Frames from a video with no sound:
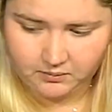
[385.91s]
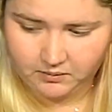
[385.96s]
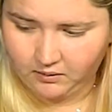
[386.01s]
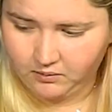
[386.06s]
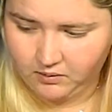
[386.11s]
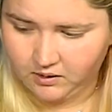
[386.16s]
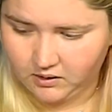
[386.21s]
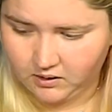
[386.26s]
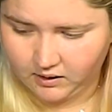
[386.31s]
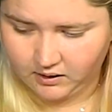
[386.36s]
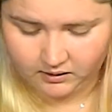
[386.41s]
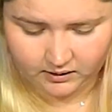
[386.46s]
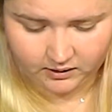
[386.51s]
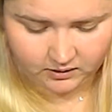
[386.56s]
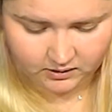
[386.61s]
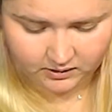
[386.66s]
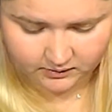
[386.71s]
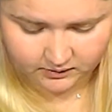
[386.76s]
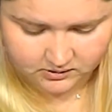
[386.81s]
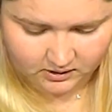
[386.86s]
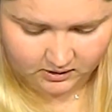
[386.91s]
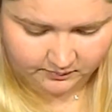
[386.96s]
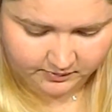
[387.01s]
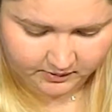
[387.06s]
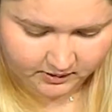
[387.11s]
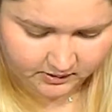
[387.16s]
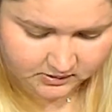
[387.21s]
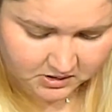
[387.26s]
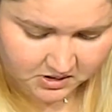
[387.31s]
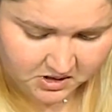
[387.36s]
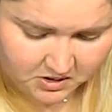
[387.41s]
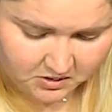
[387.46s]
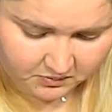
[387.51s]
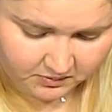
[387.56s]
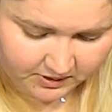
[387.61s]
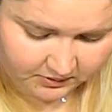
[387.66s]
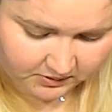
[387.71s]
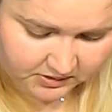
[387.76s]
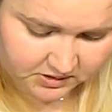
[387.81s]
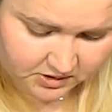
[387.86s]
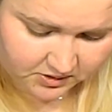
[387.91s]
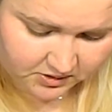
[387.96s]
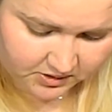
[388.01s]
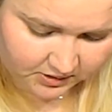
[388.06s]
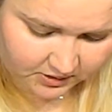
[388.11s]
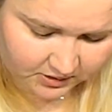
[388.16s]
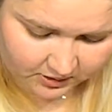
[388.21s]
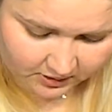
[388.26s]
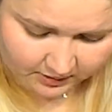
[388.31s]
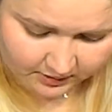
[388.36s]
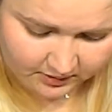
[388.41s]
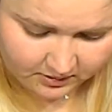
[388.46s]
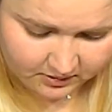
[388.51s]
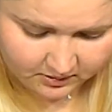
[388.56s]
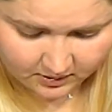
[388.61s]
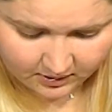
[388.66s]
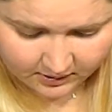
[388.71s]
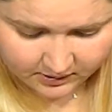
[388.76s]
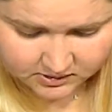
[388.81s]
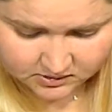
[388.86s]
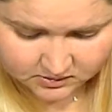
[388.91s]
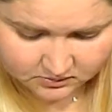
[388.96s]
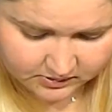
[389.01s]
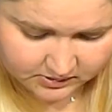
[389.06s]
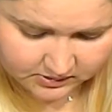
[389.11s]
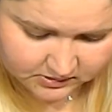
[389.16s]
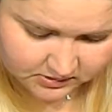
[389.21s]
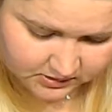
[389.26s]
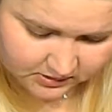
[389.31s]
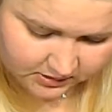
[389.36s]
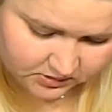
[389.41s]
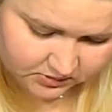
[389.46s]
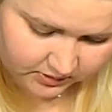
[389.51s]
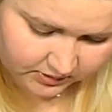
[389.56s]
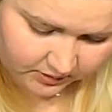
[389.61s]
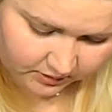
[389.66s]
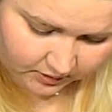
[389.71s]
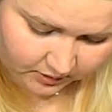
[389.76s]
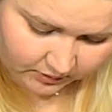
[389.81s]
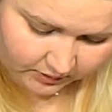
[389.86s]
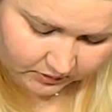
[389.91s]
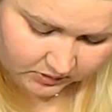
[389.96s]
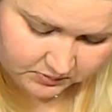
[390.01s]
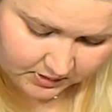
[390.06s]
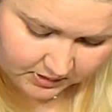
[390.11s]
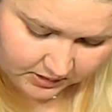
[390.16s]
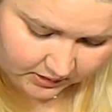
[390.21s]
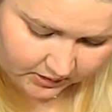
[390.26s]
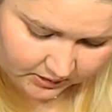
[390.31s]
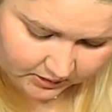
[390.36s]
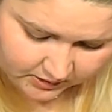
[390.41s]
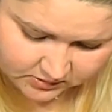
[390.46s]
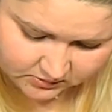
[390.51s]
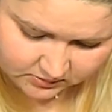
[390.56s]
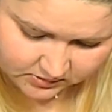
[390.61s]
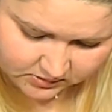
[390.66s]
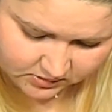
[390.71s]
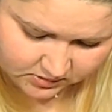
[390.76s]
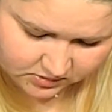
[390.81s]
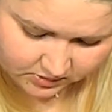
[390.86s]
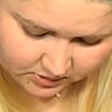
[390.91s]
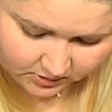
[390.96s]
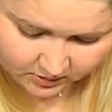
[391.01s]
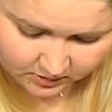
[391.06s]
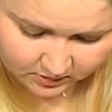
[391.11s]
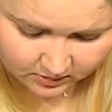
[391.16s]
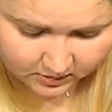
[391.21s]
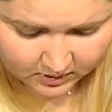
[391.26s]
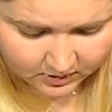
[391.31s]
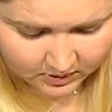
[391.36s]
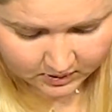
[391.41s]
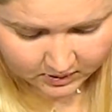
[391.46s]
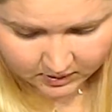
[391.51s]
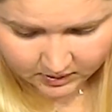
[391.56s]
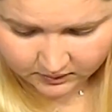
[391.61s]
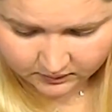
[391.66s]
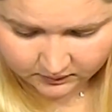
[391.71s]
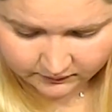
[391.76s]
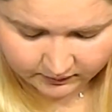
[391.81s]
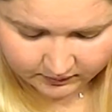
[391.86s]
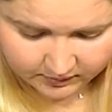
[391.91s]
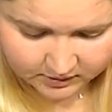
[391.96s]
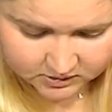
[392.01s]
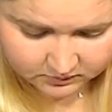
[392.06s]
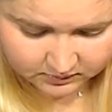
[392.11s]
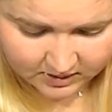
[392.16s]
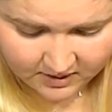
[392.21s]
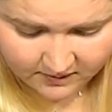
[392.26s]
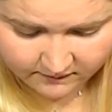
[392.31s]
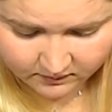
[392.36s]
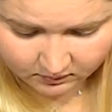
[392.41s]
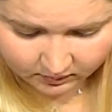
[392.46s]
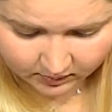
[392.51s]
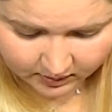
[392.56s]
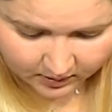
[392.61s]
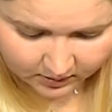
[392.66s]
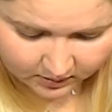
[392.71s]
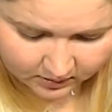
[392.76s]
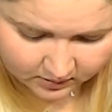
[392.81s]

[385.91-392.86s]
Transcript: I'm going to kind of like clean this off because when I was turning it on, I squeezed the trigger, or when I was putting it in, I squeezed the trigger, and the foundation went everywhere.